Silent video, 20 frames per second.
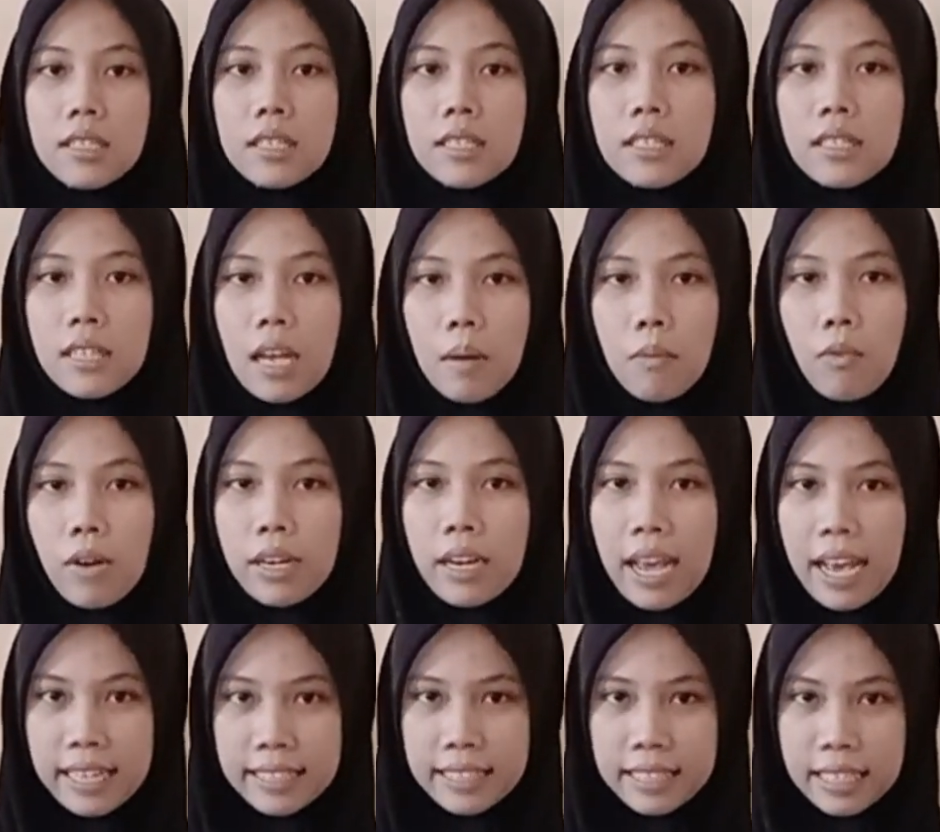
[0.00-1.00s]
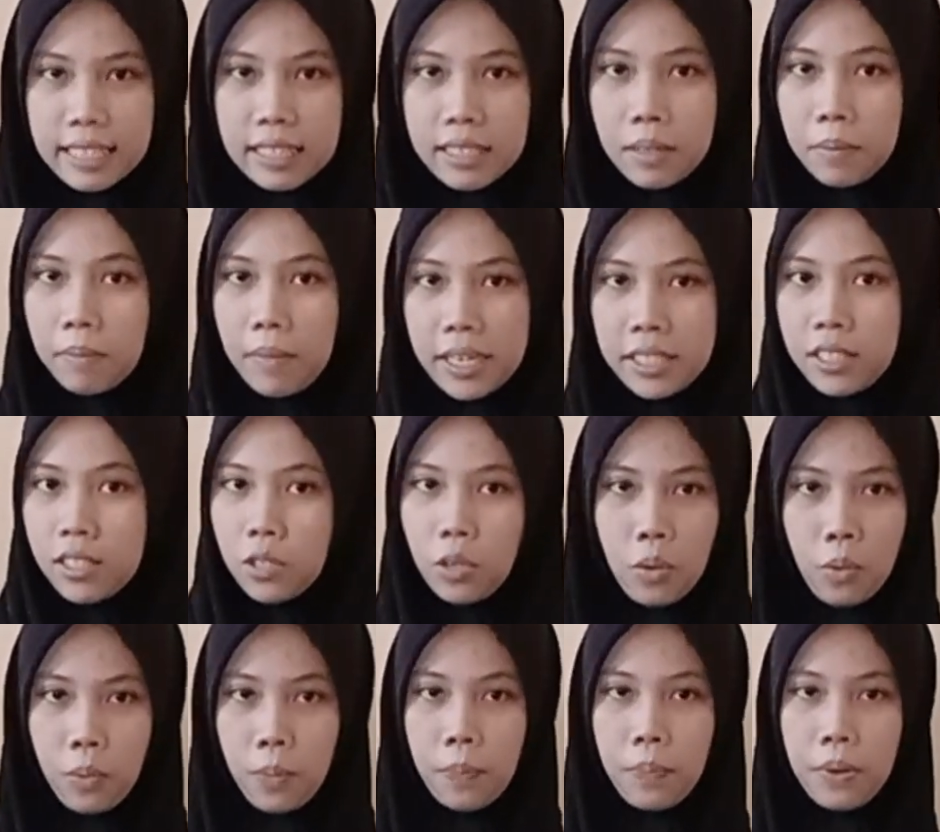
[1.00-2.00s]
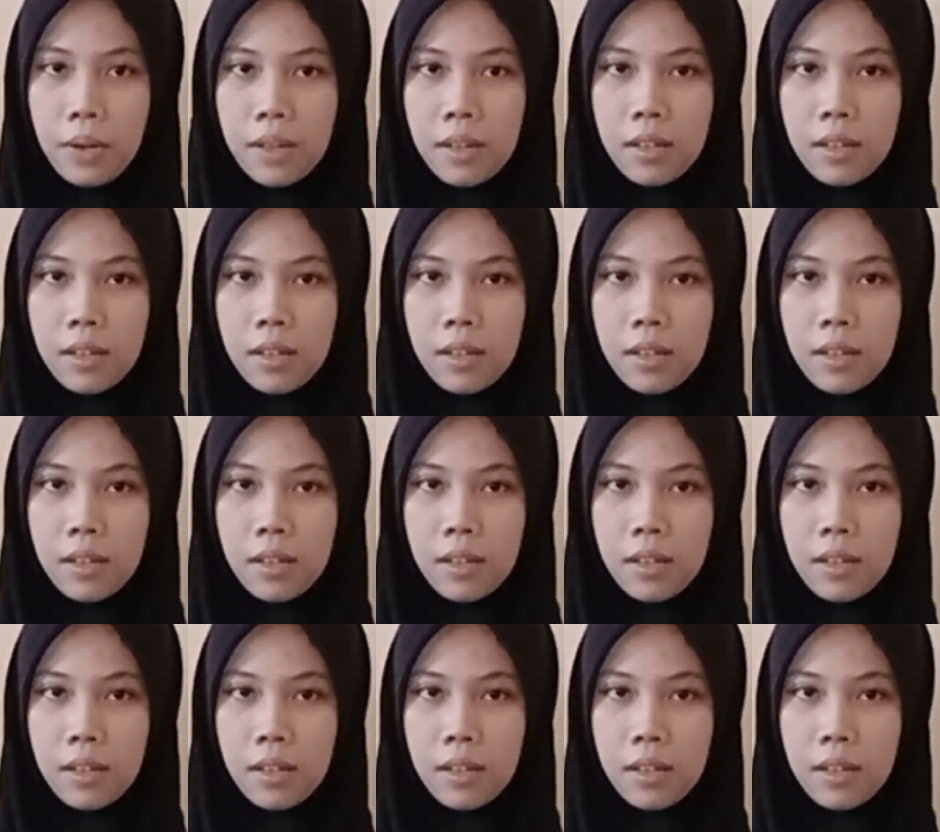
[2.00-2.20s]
someone has eaten my soup.